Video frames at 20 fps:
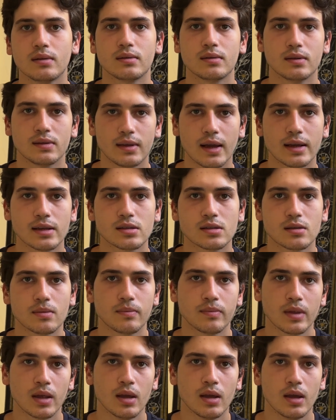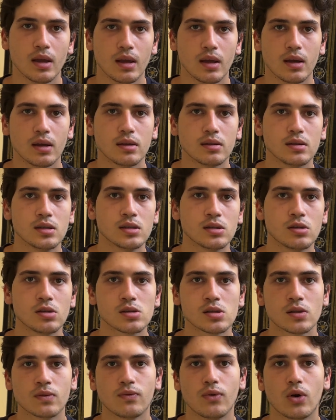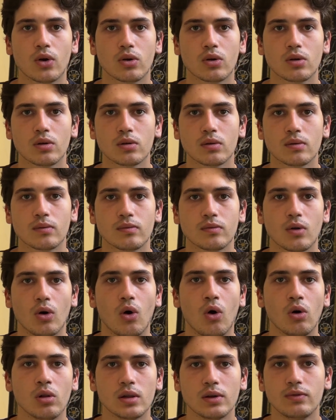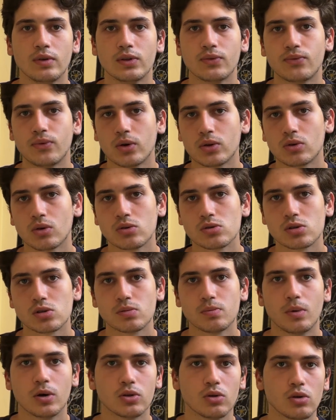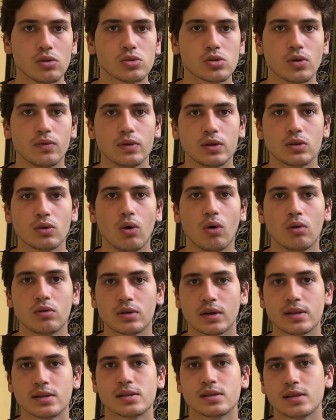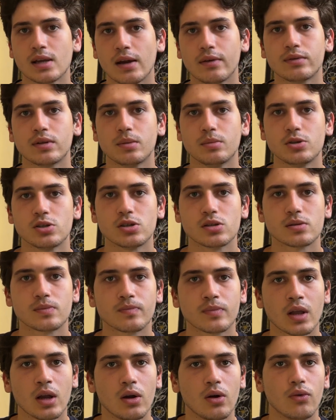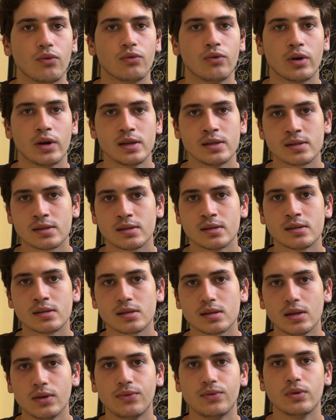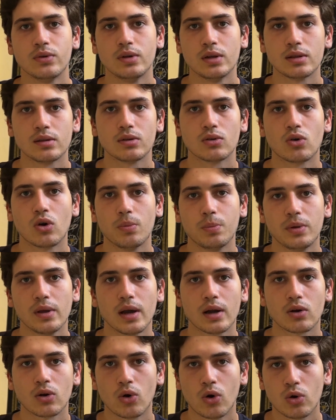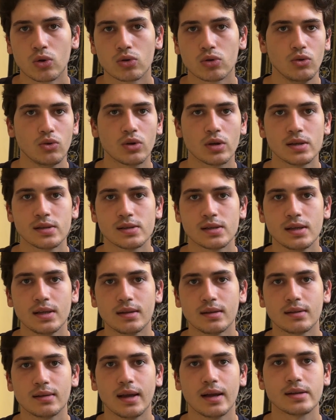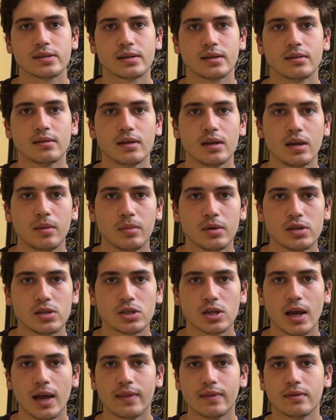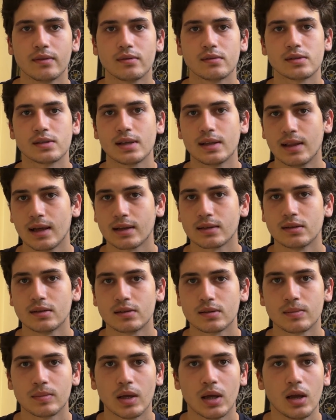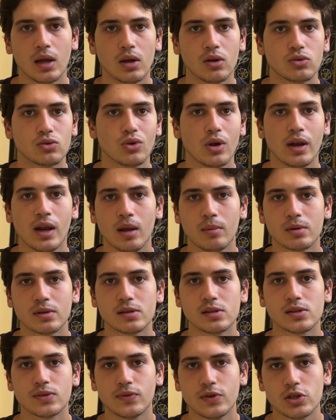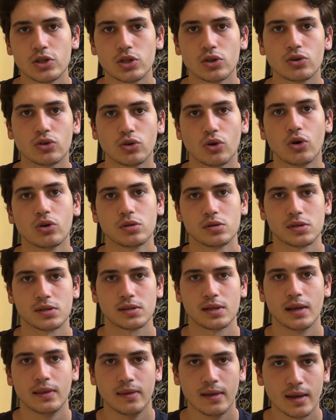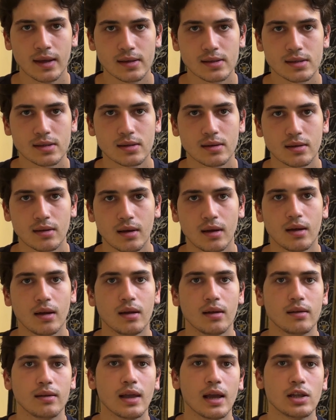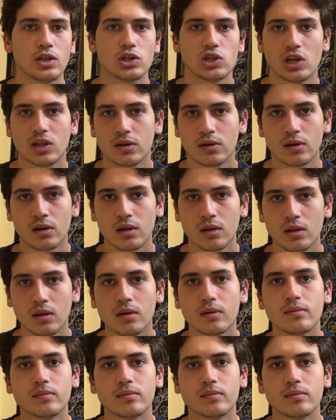the text. This doesn't work only with photos, but also with already saved images. For instance, if you need to copy a code, you can see the text in the image and select it. To enable this feature, go to Settings, then General,